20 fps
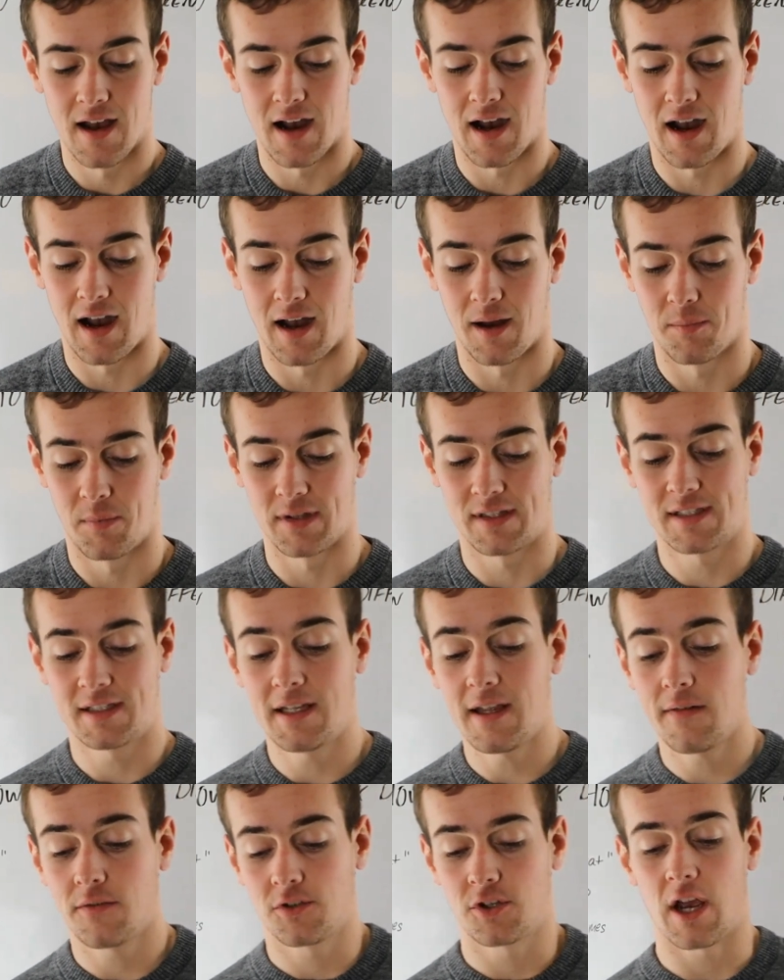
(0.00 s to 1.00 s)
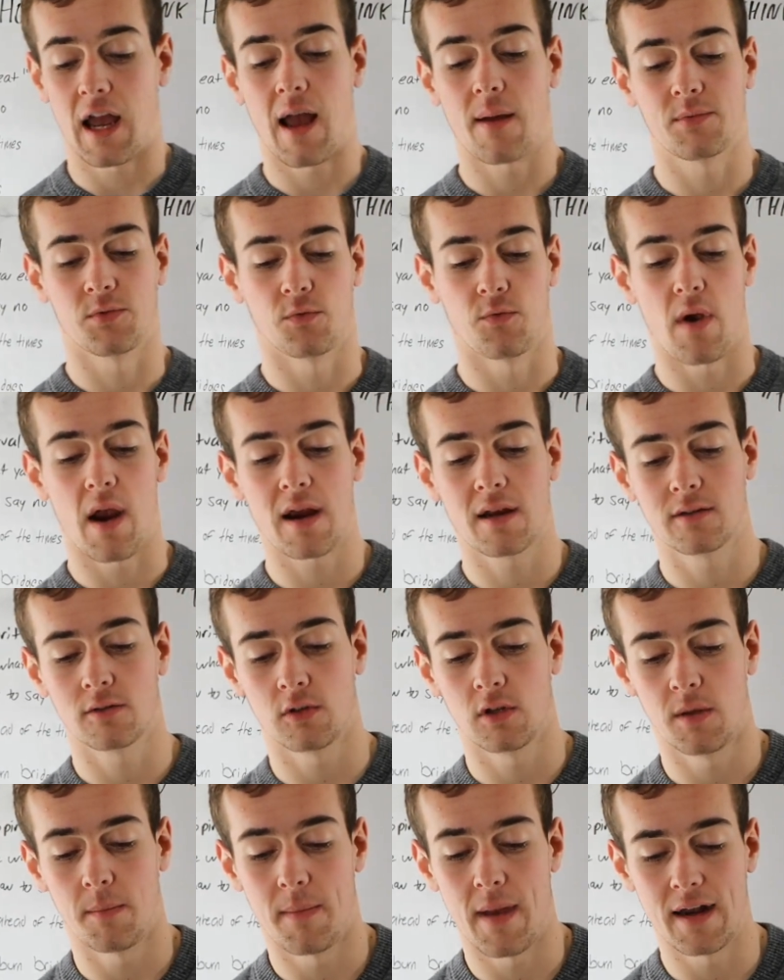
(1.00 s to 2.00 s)
Uh, but Steve Jobs
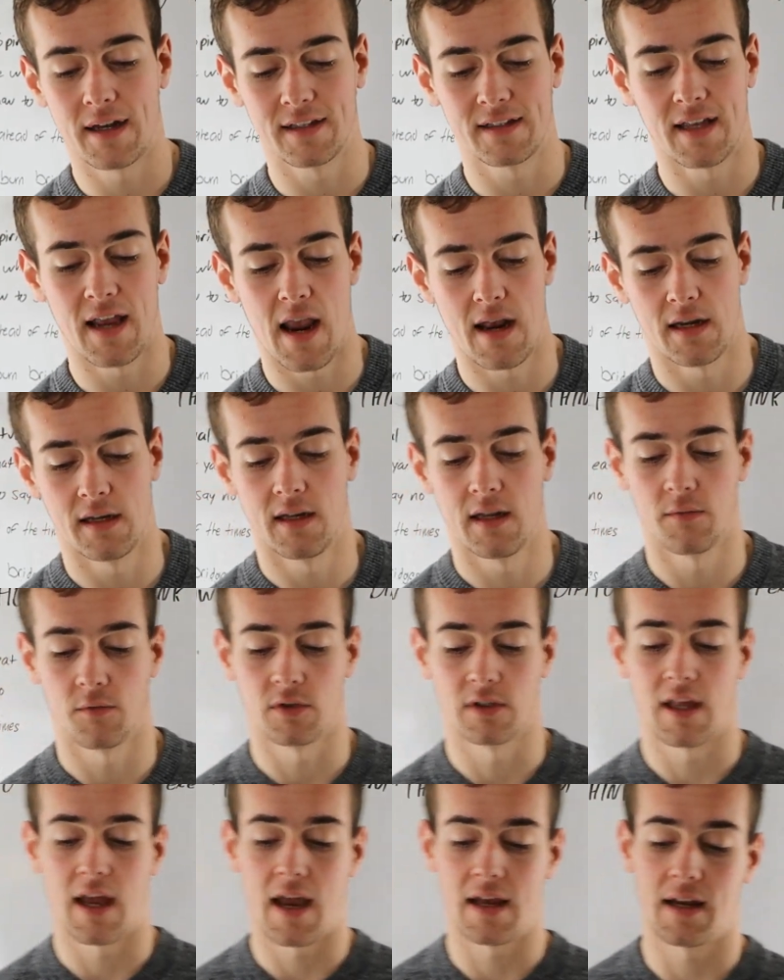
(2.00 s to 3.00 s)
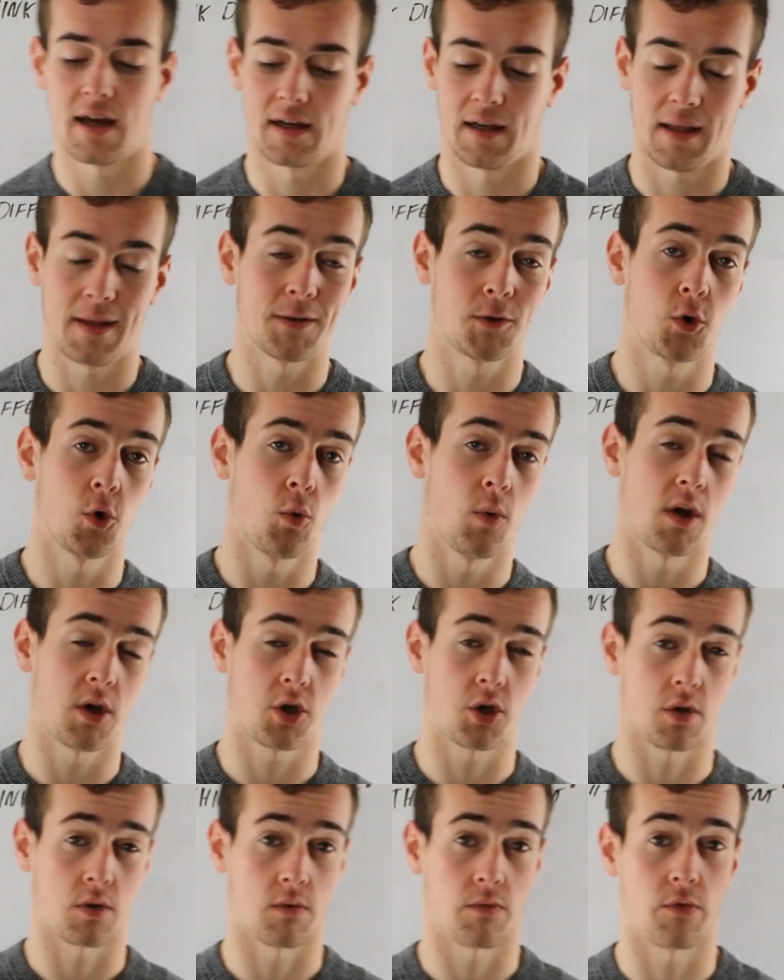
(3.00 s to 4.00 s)
regularly meditated and relied on
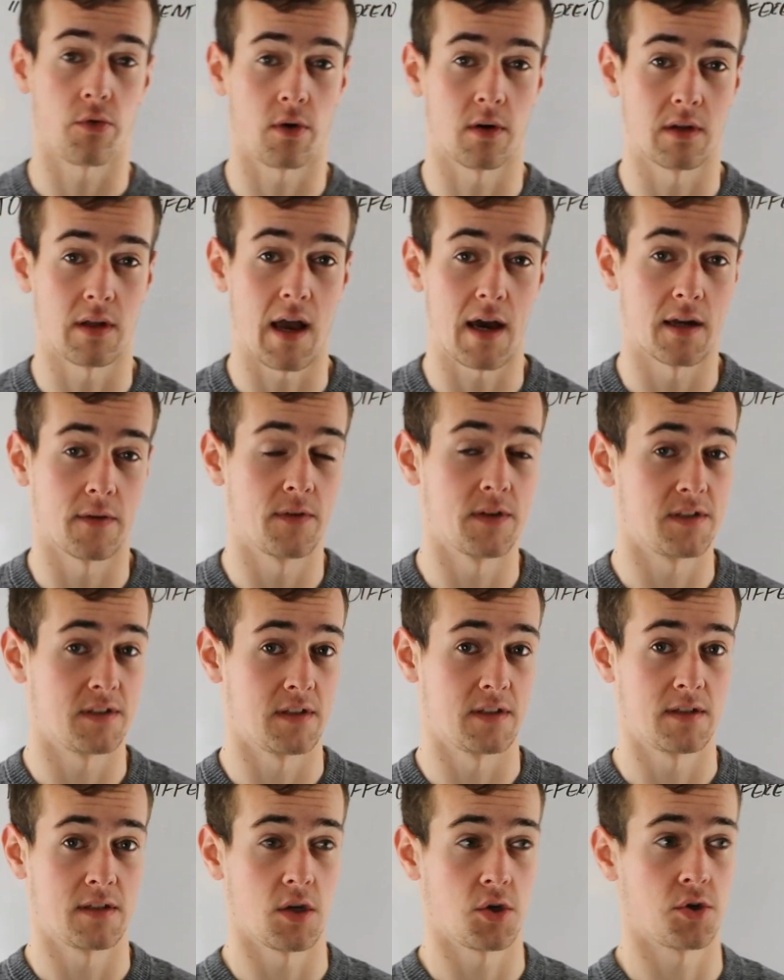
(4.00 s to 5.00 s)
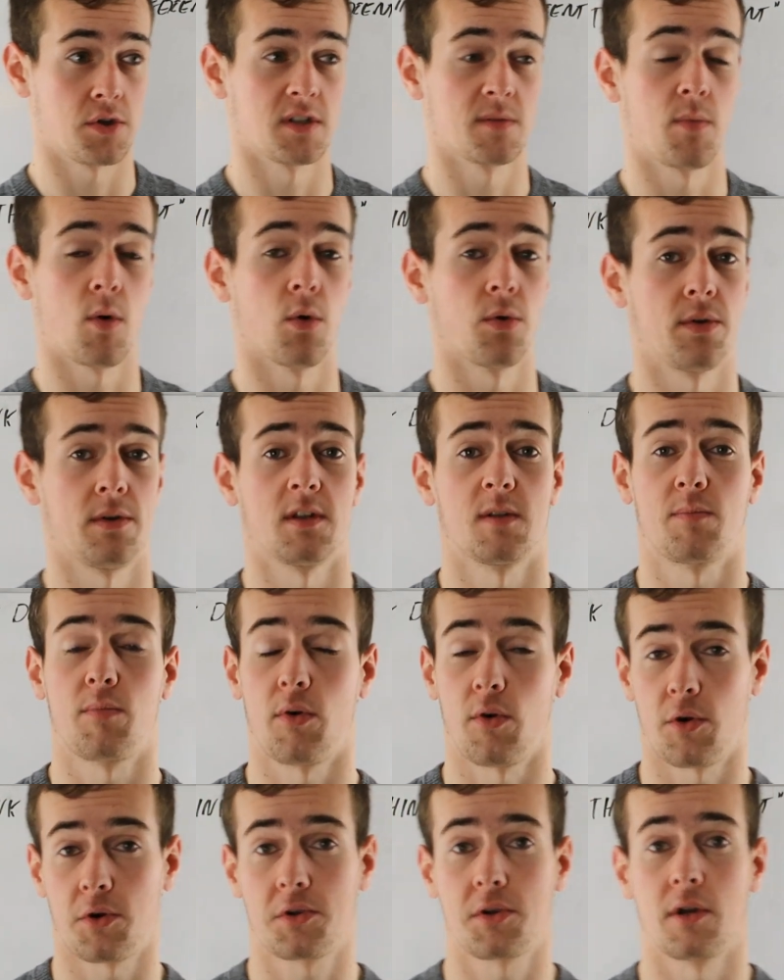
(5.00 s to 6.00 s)
intuition for a lot of his decisions, both in his
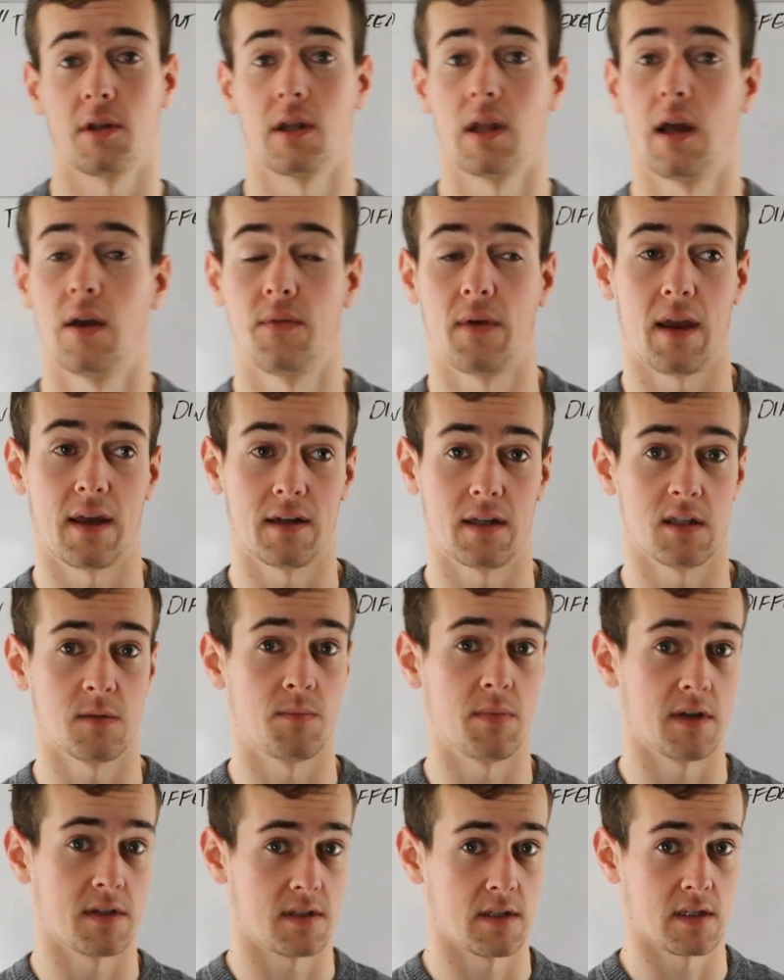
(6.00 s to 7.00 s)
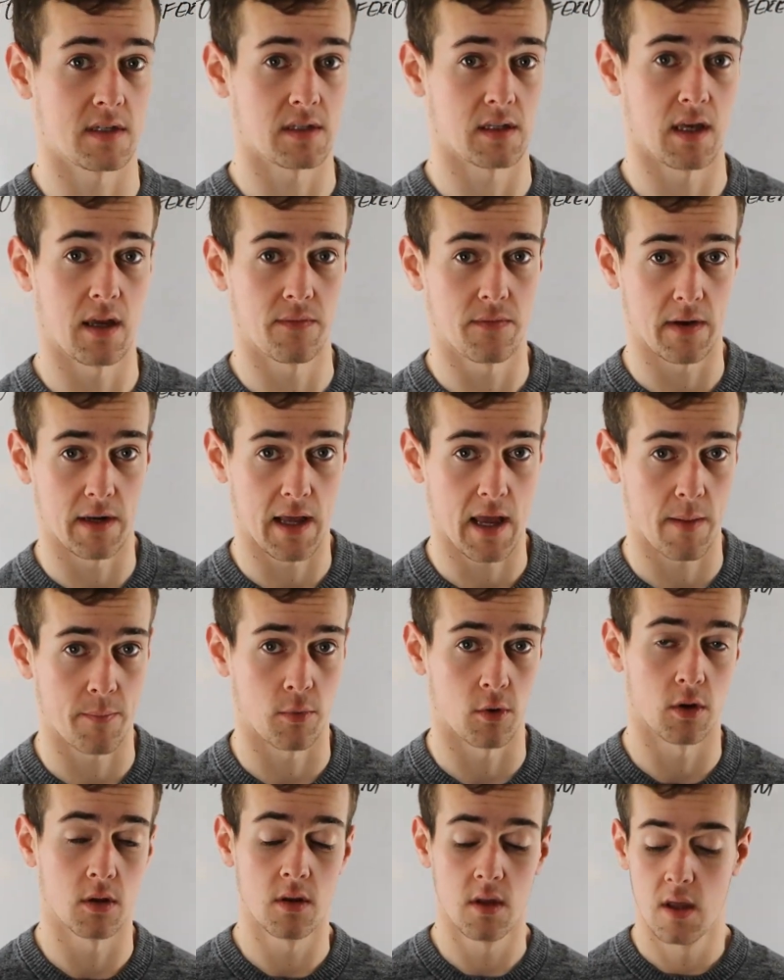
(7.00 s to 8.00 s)
personal life and his business life at
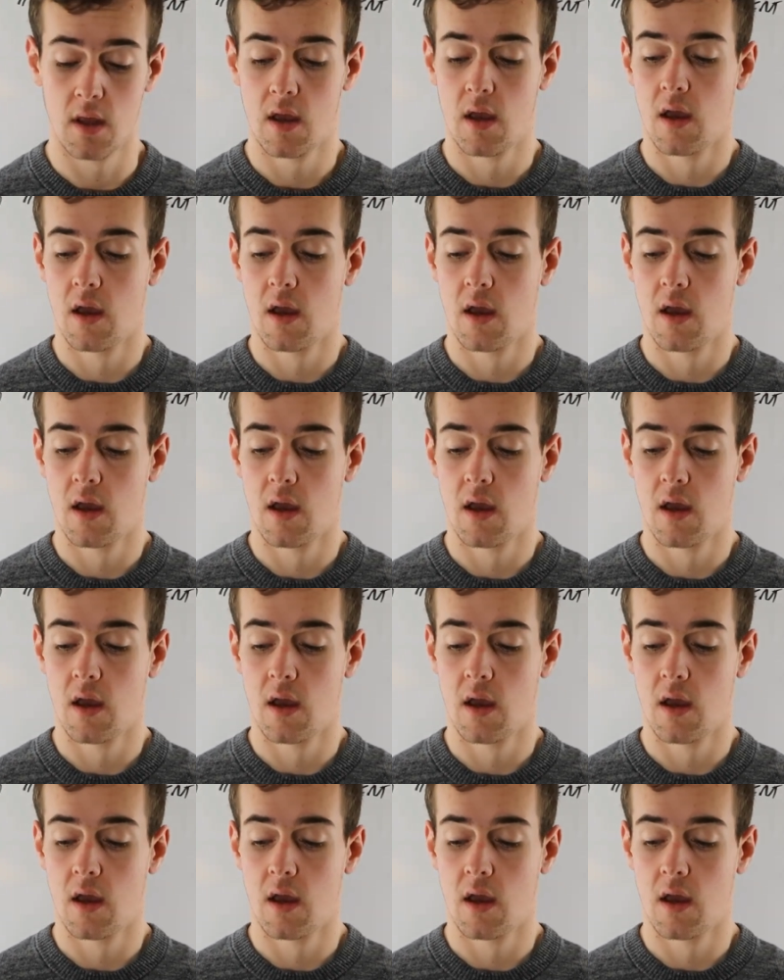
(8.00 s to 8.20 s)
Apple.